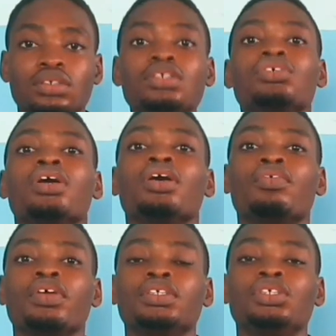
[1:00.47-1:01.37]
She's your
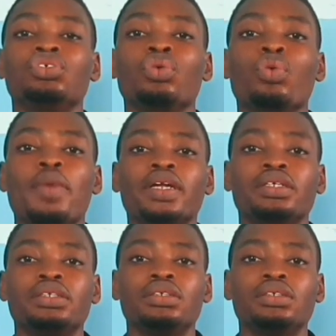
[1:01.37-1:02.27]
girlfriend. She's a woman.
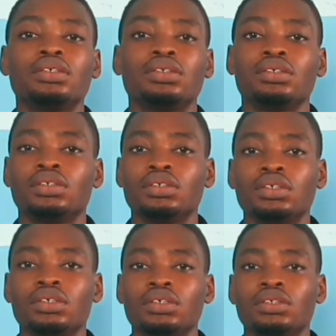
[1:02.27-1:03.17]

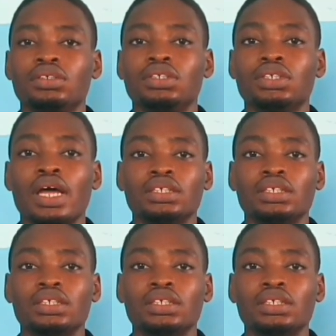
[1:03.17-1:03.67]
She's